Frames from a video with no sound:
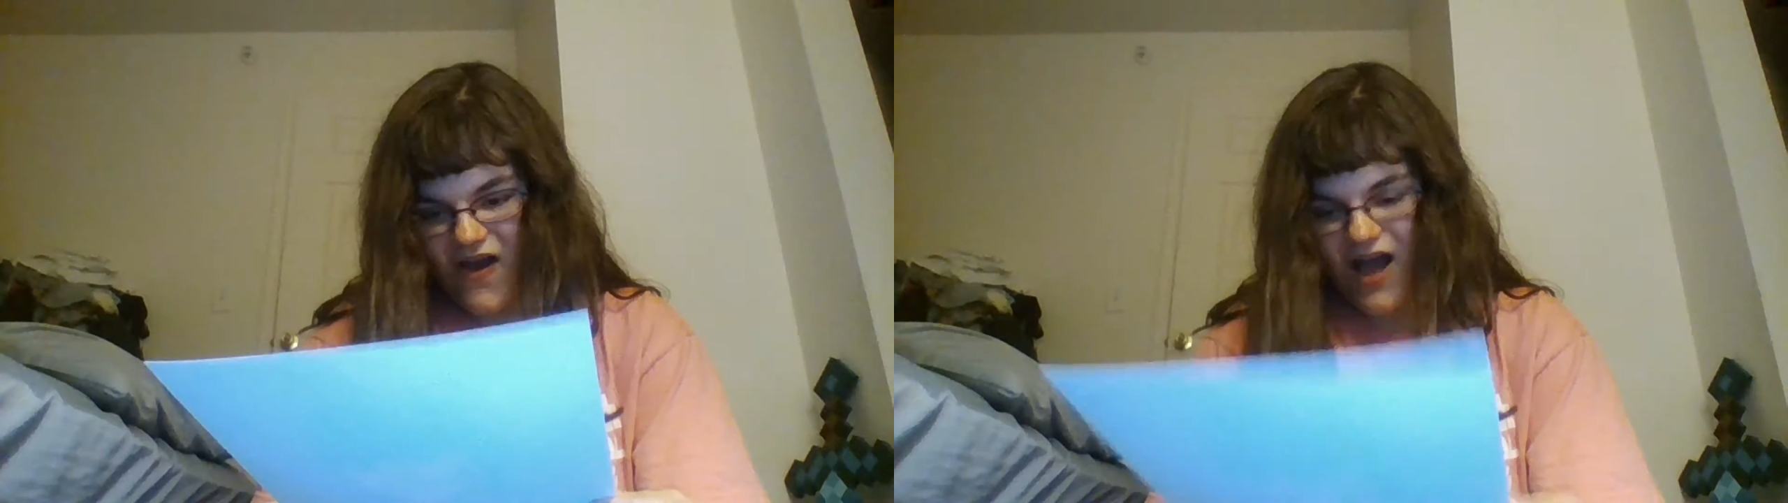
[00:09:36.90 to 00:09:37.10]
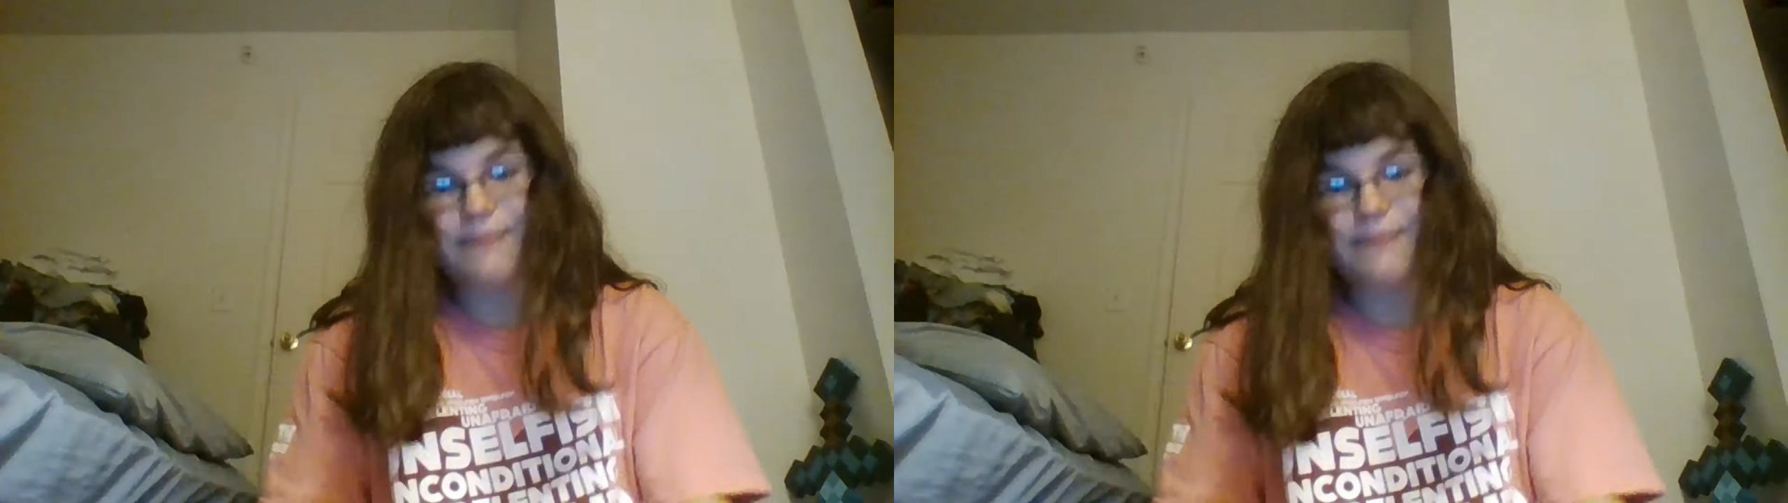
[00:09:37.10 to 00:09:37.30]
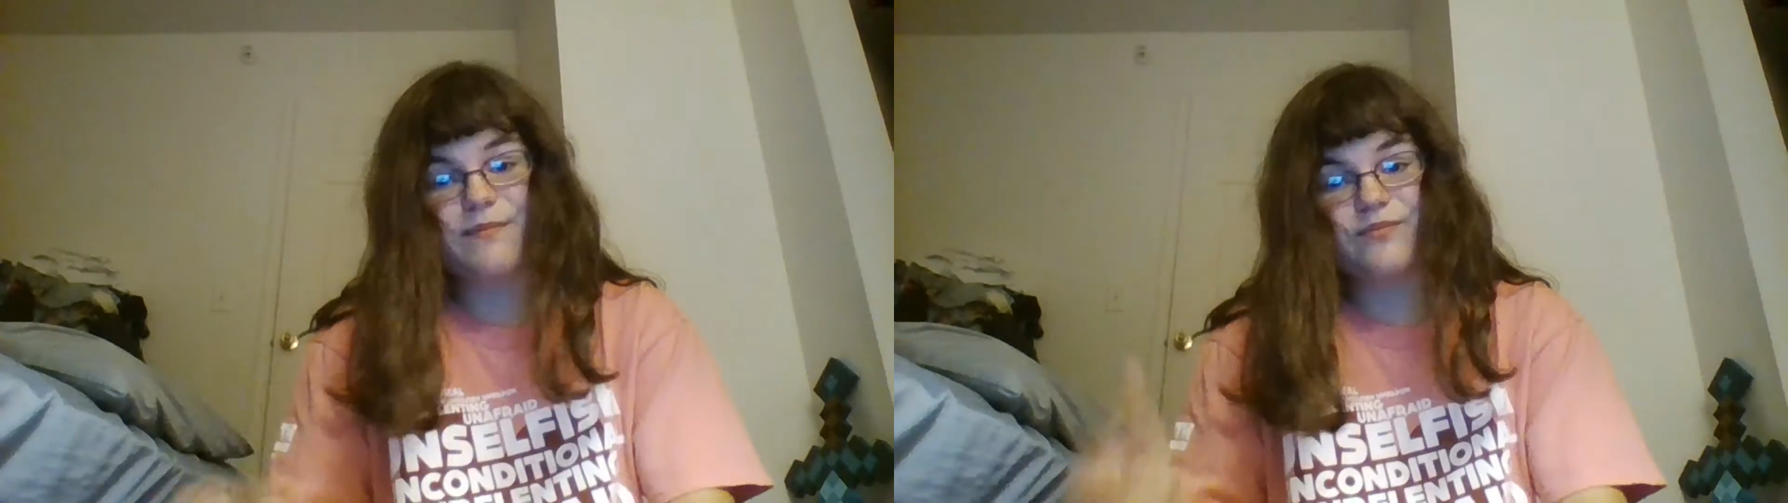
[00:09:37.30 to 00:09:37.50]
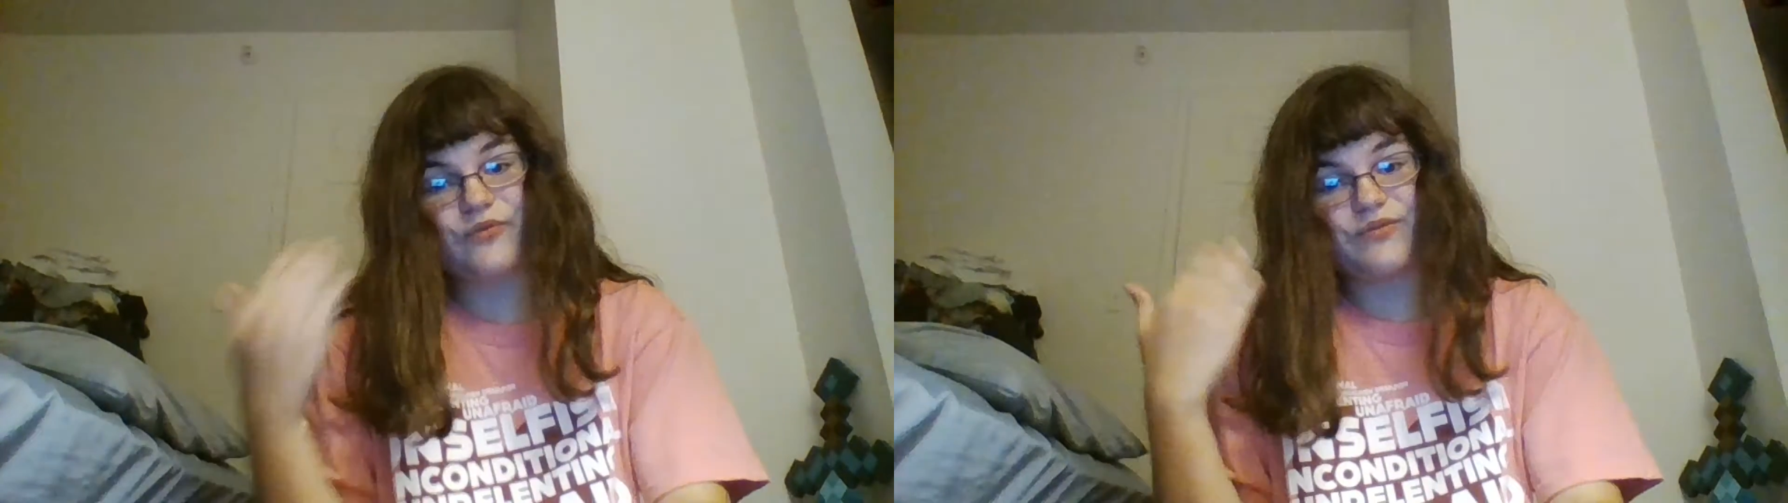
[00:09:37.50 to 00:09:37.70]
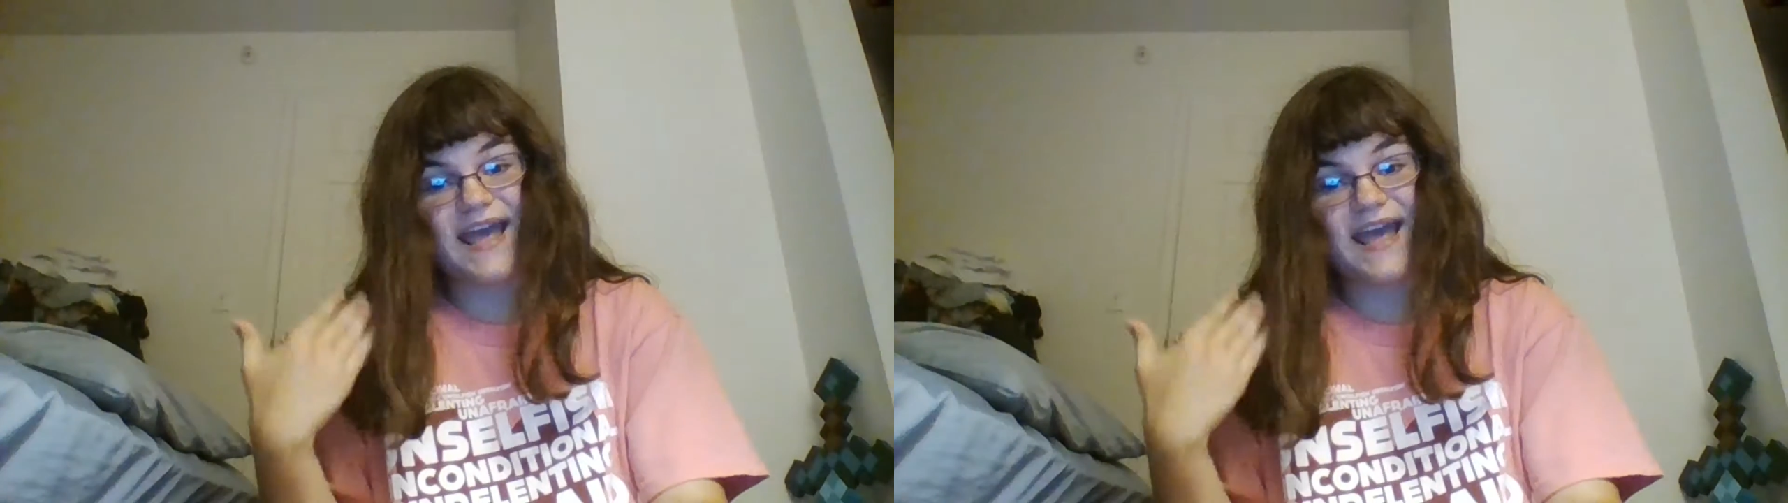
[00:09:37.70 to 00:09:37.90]
I'm a
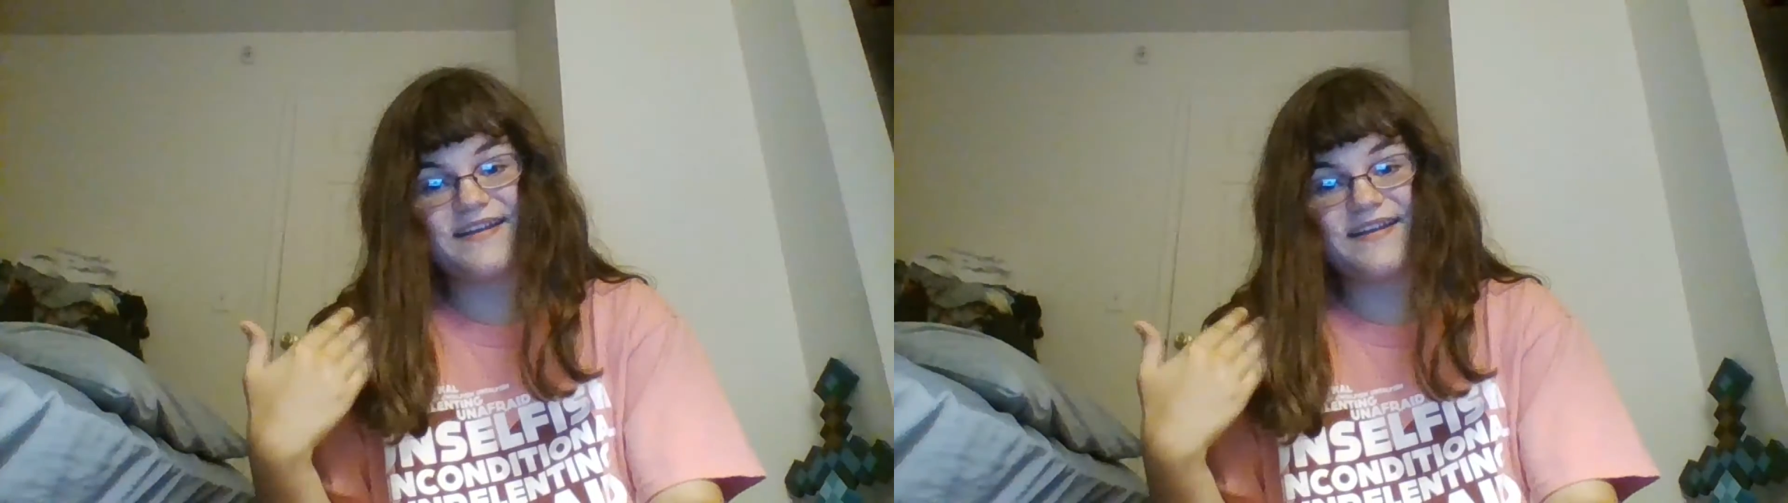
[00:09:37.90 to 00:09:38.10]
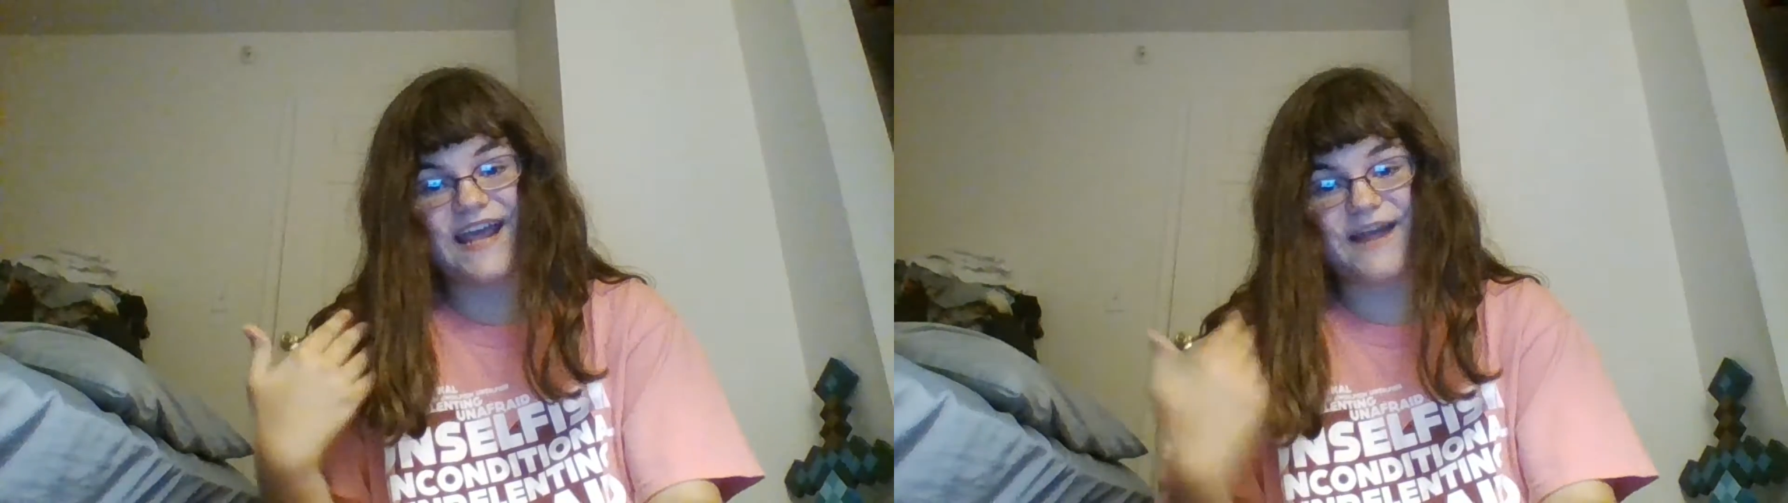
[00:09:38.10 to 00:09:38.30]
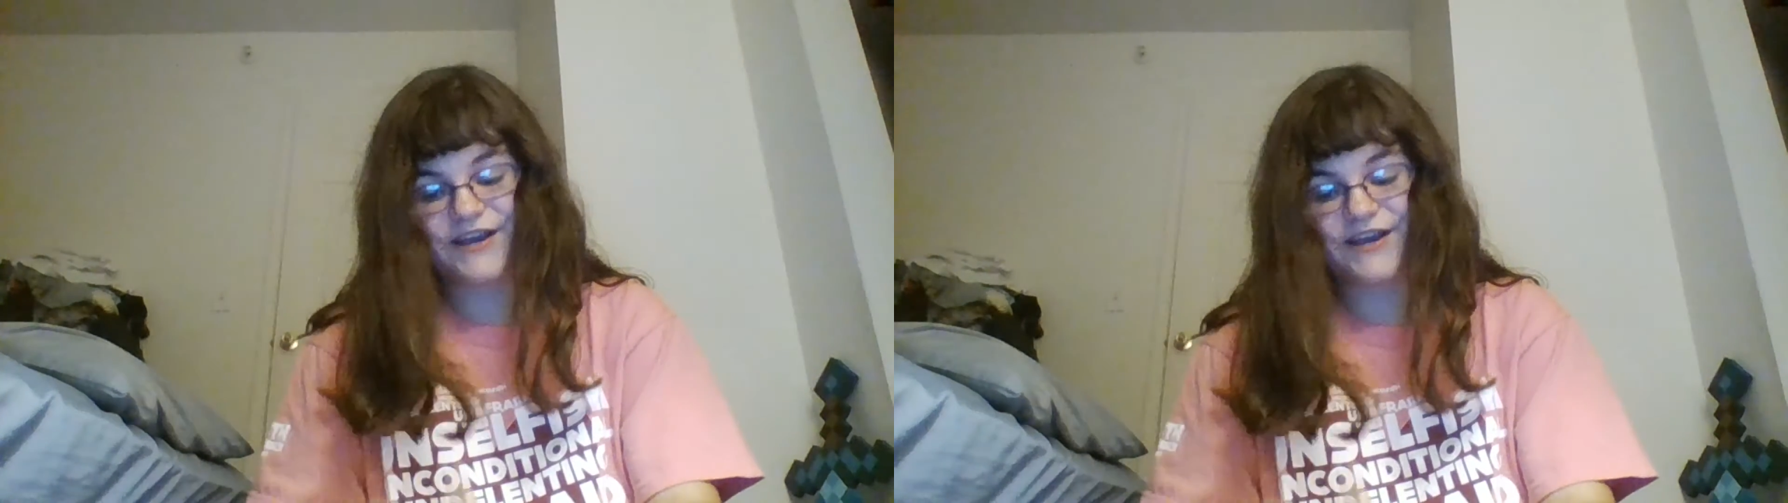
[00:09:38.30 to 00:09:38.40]
brunette, and